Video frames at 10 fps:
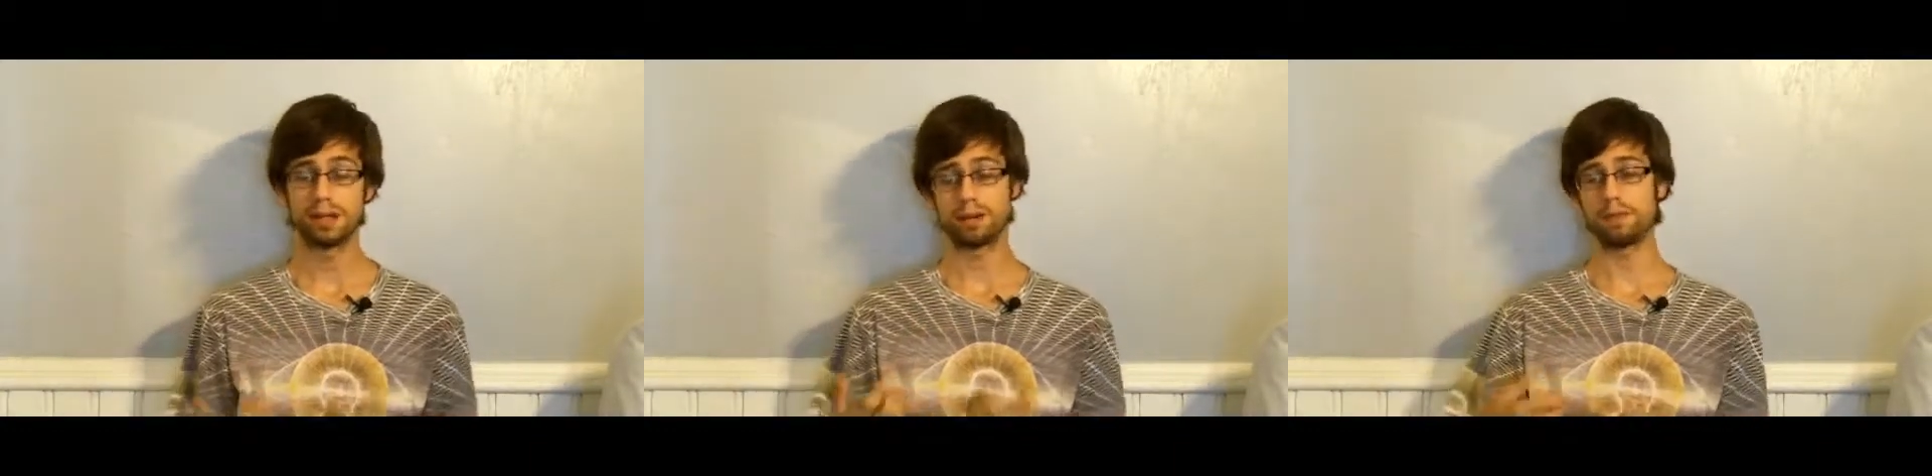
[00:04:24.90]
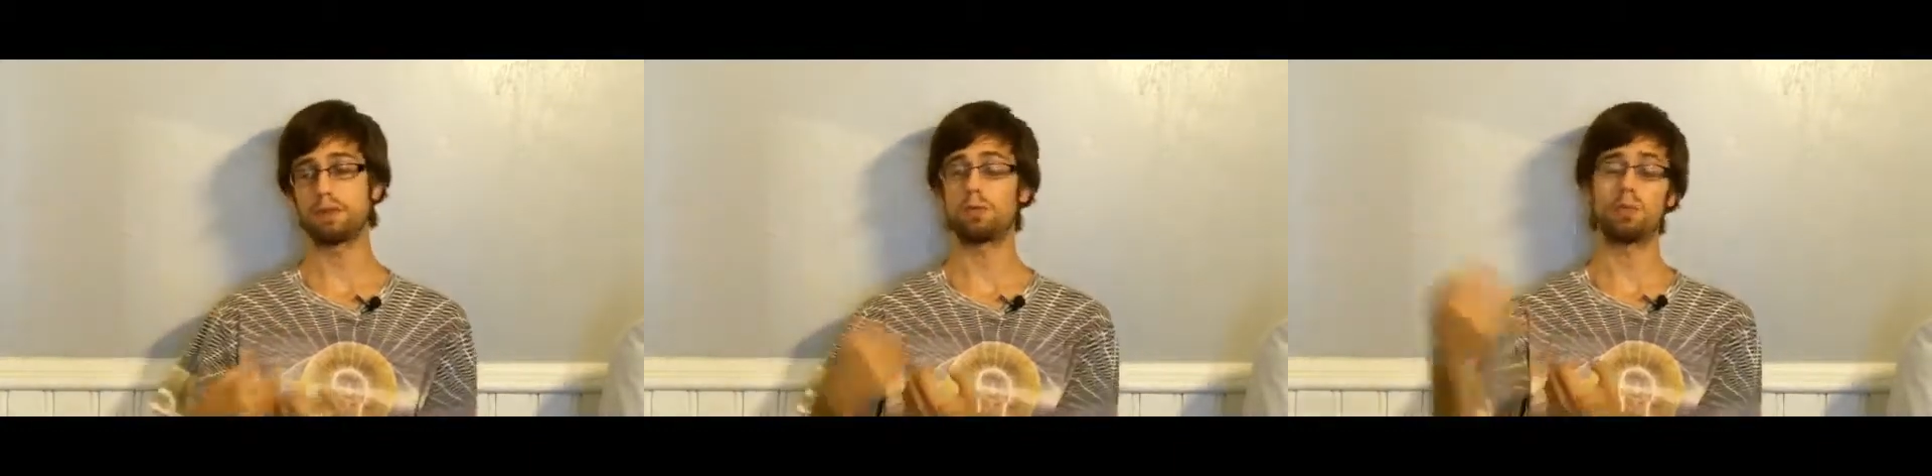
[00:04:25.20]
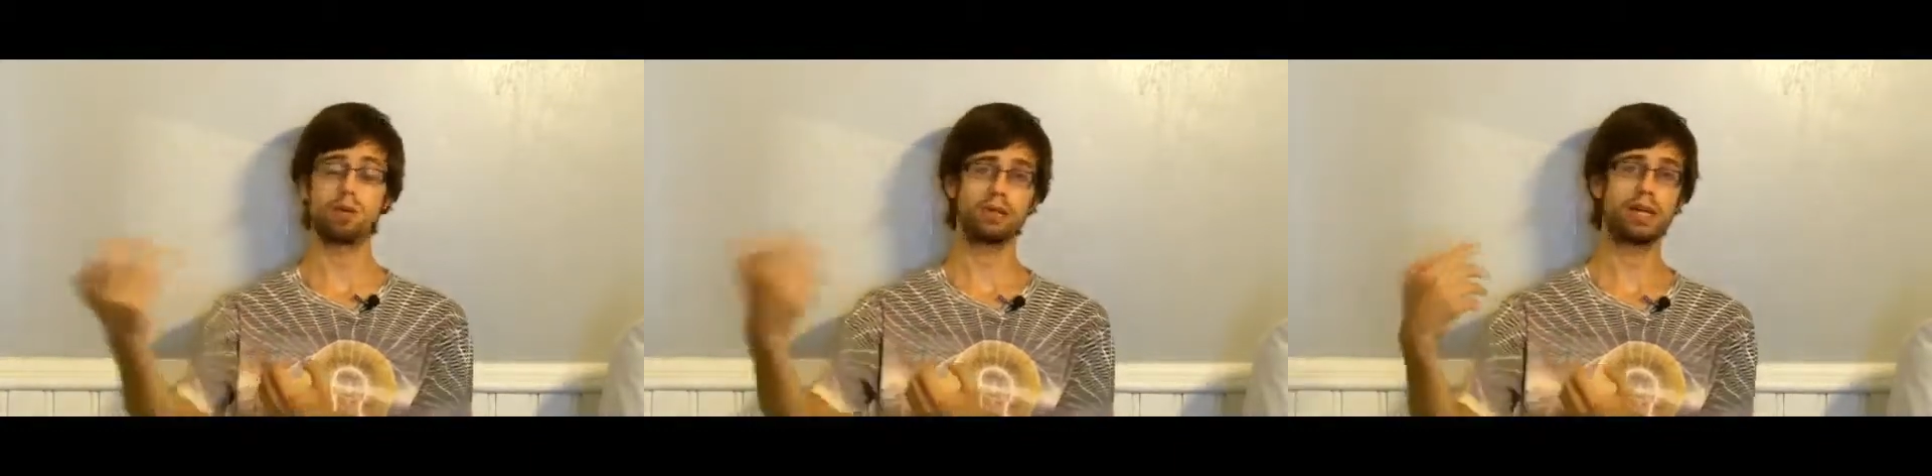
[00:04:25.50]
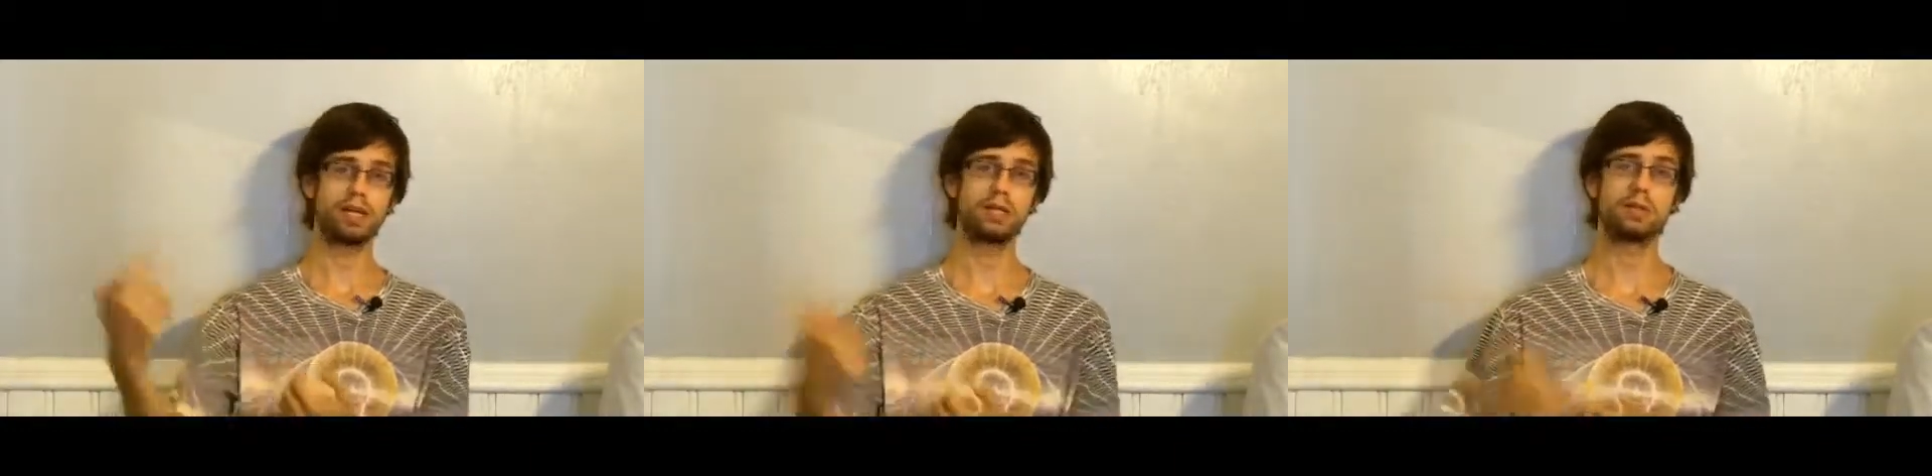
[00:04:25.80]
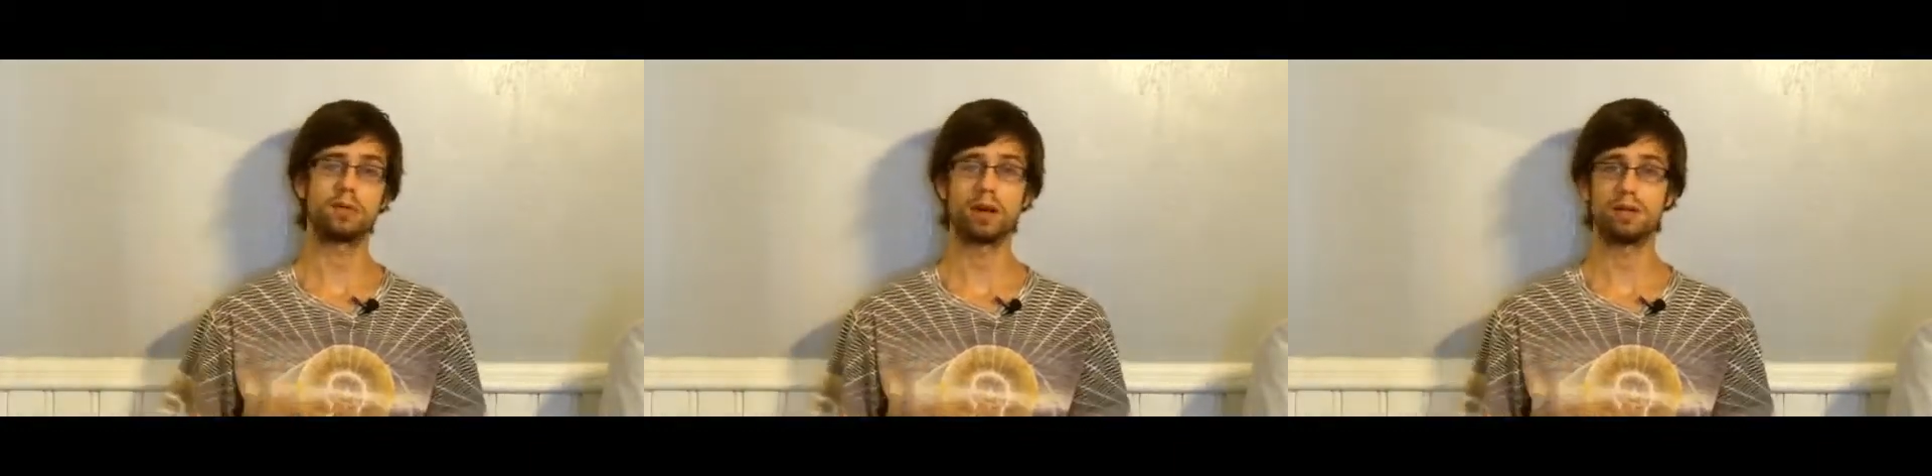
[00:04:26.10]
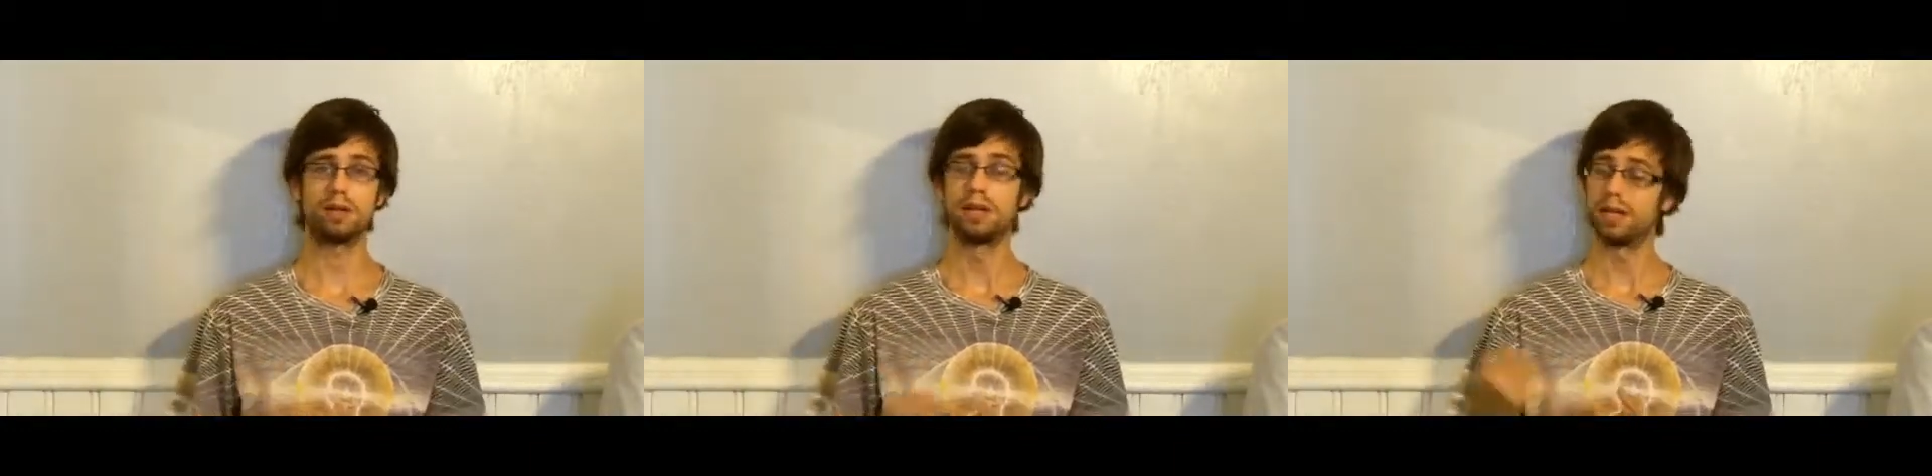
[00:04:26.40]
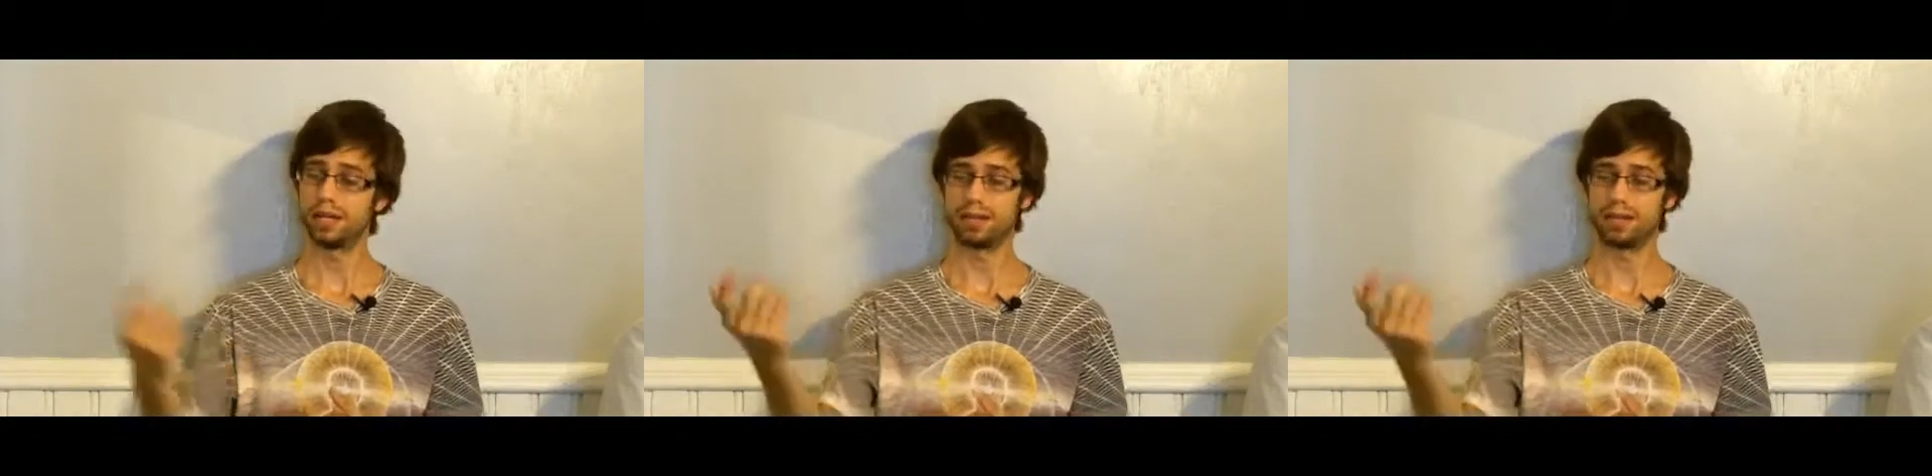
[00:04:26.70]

Now, if you're going to work that issue out